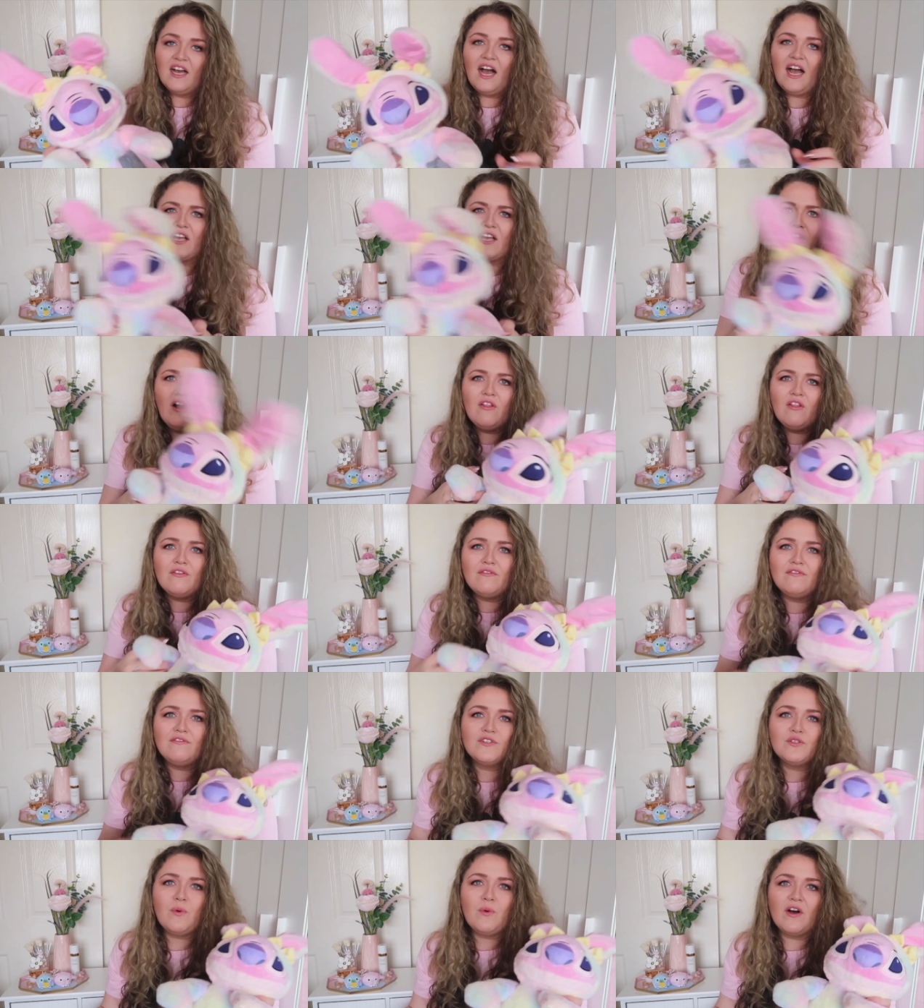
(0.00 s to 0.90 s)
I got
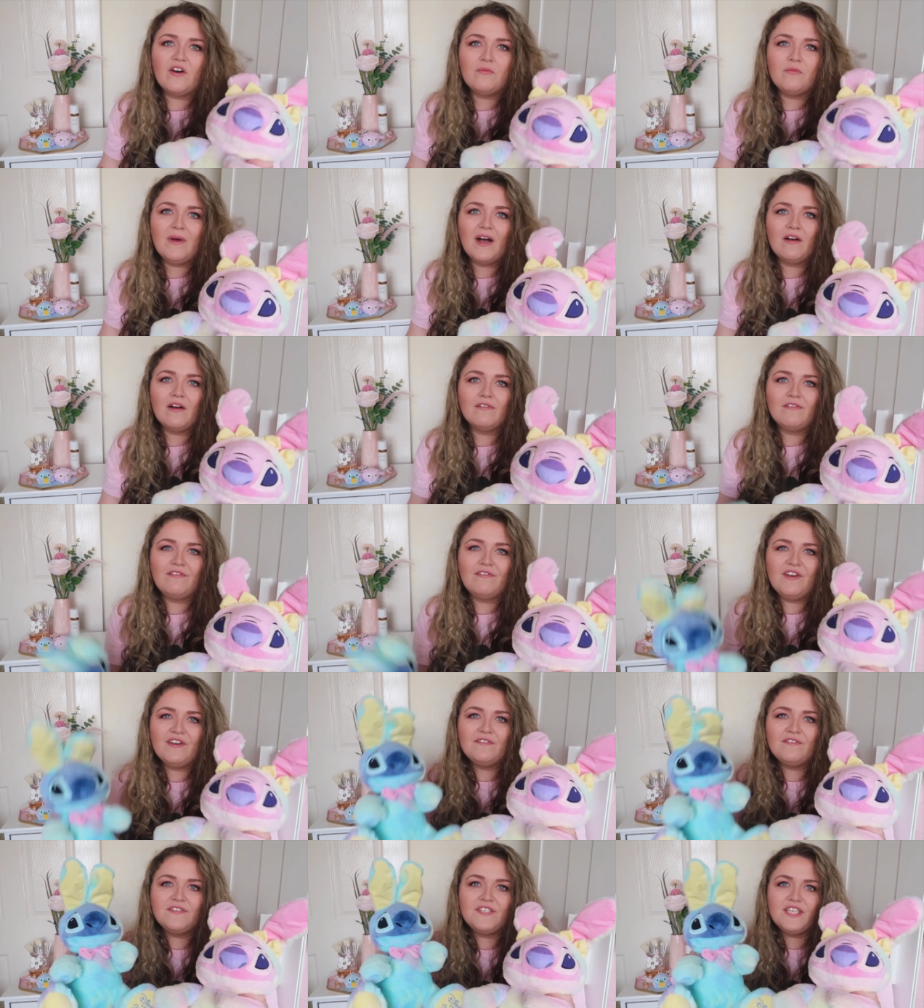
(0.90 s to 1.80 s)
them for
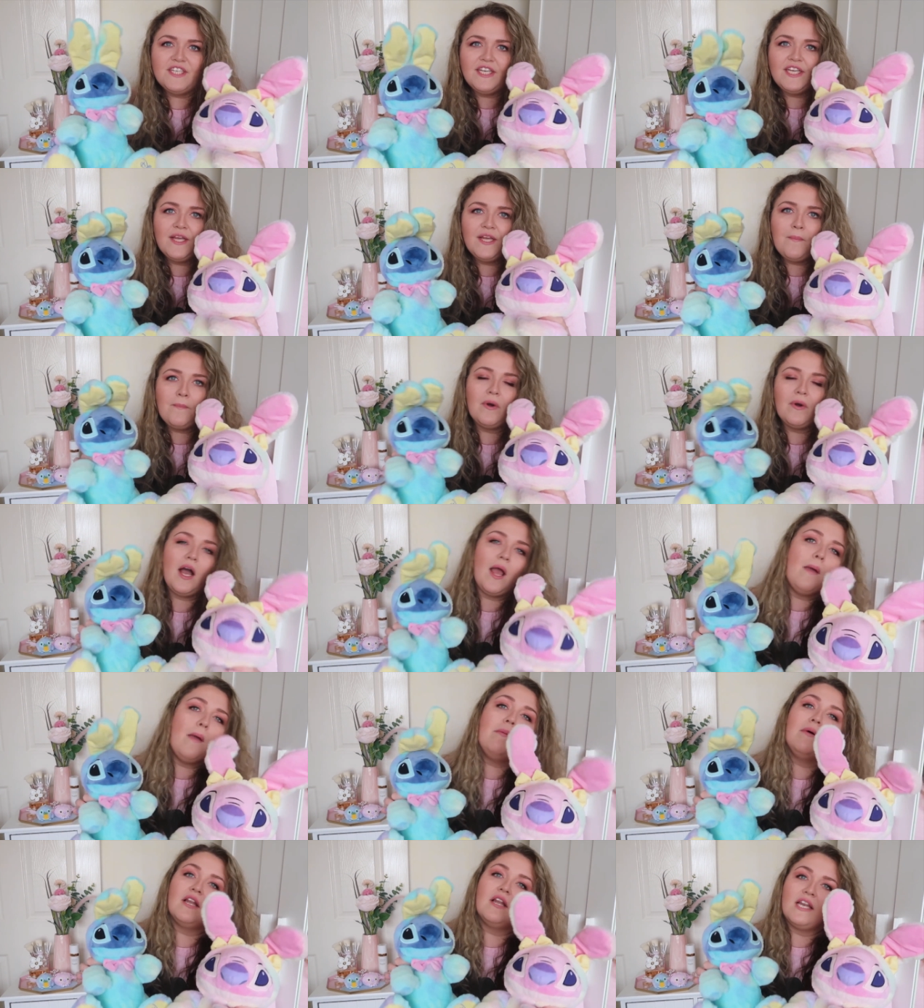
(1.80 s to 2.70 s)
£12.50, but
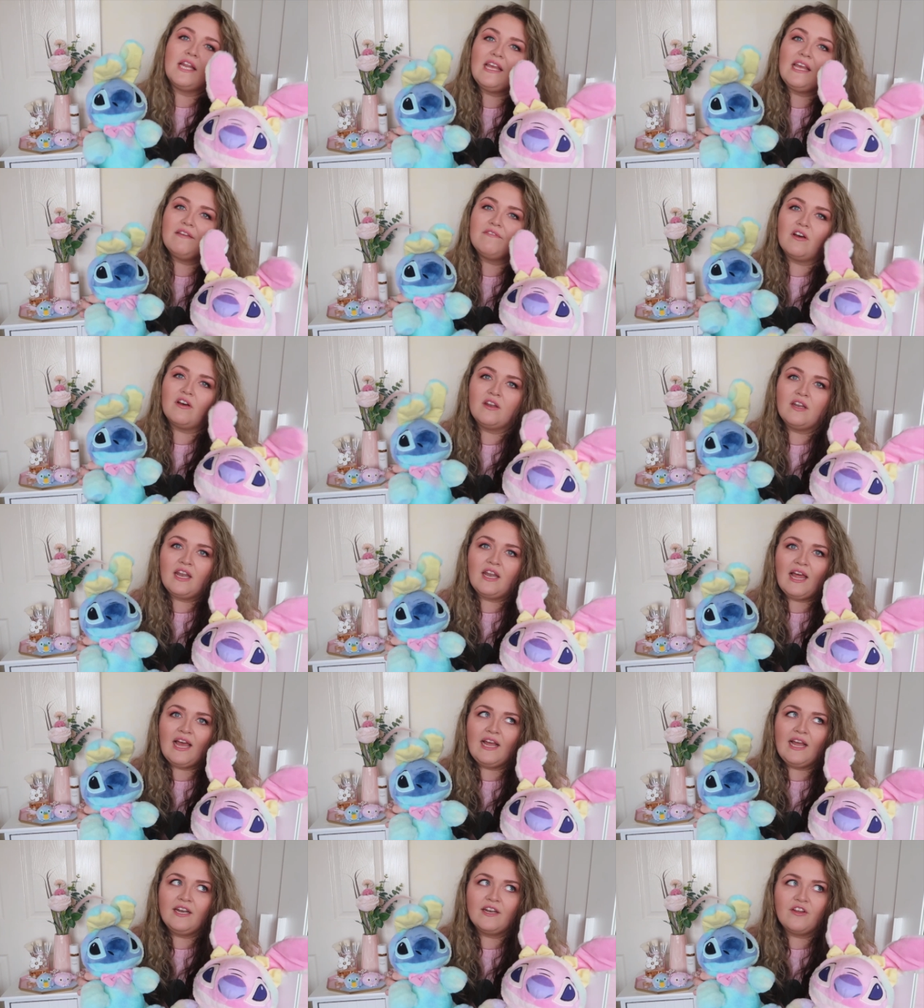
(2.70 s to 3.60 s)
I believe
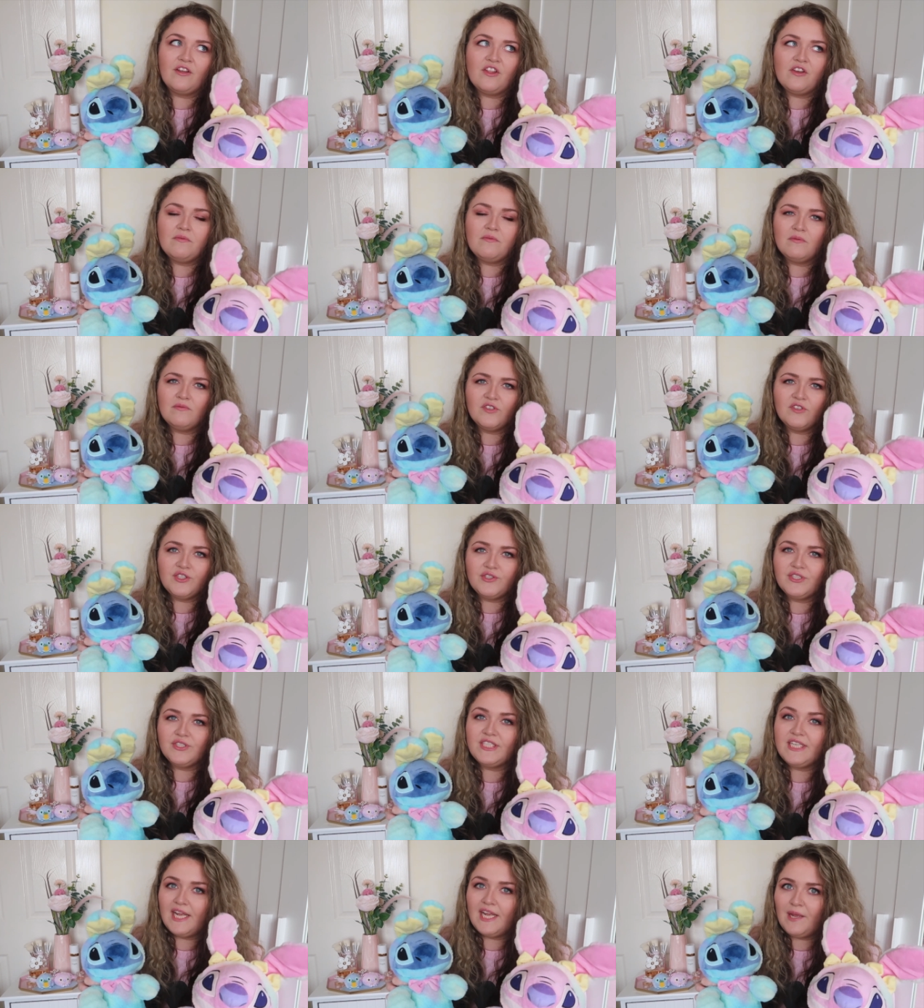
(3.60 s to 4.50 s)
online now they've been
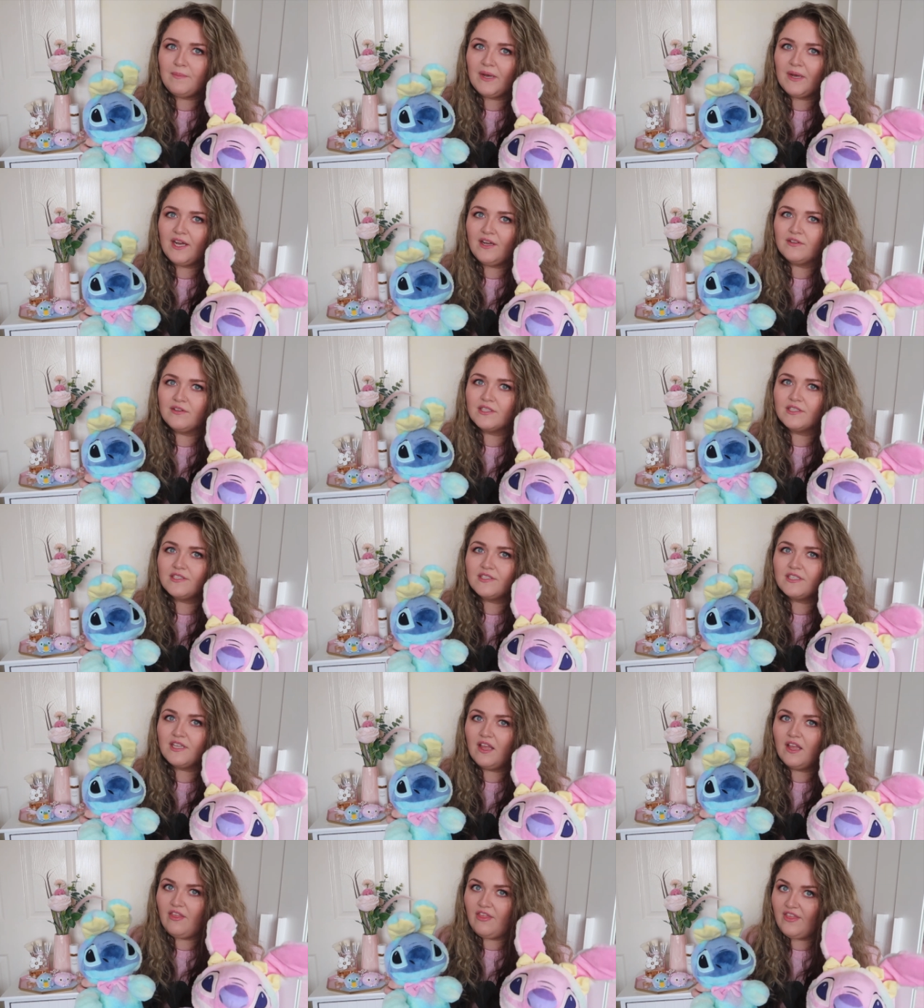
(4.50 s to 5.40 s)
reduced to £8,
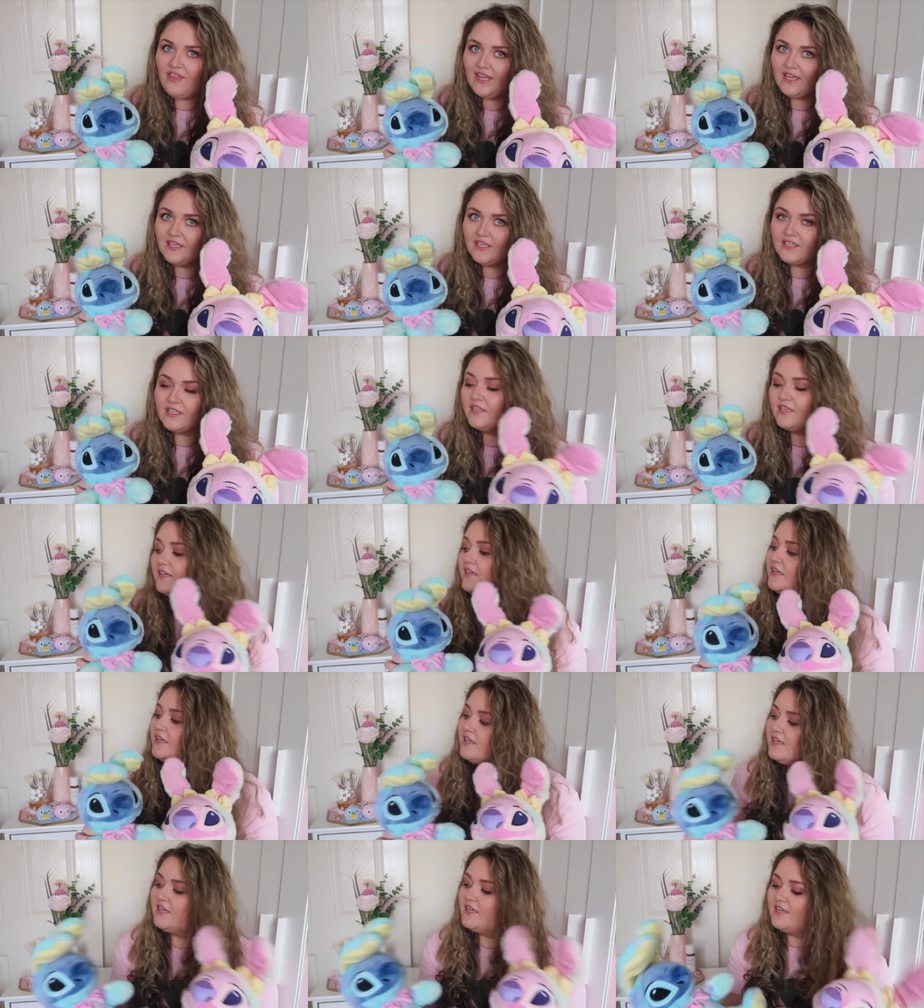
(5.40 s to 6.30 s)
I think.
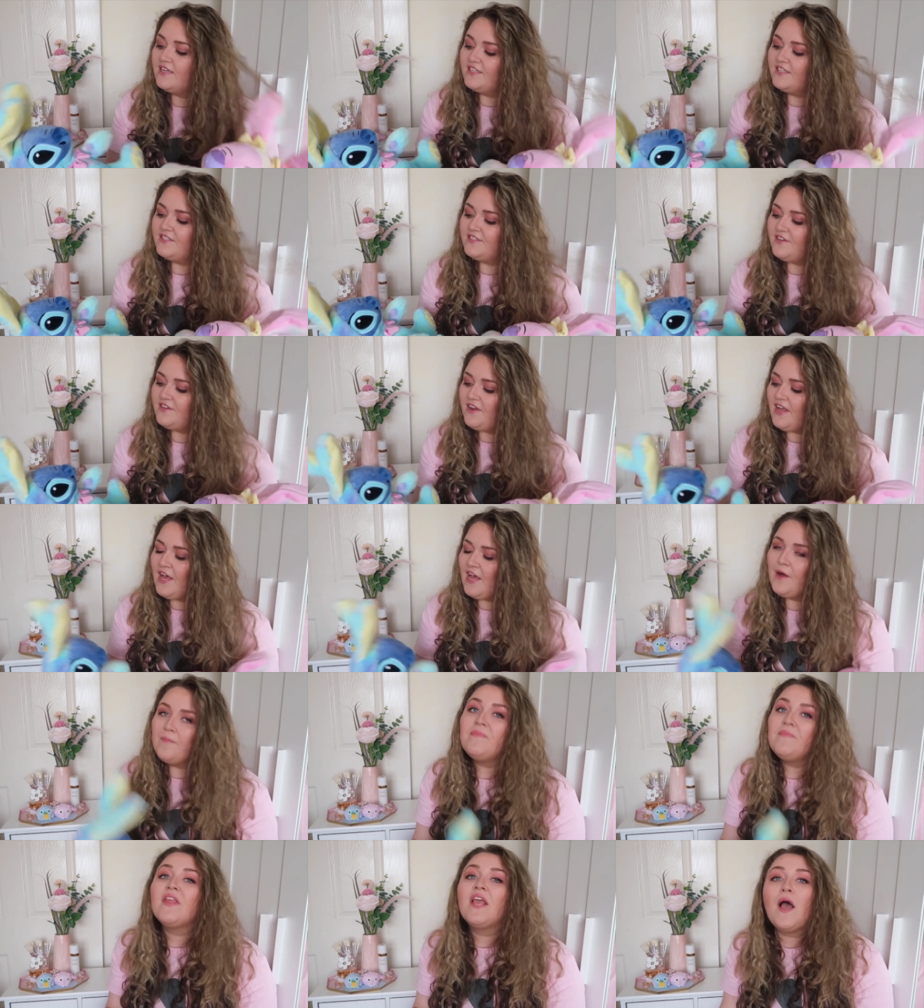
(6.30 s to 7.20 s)
So yeah.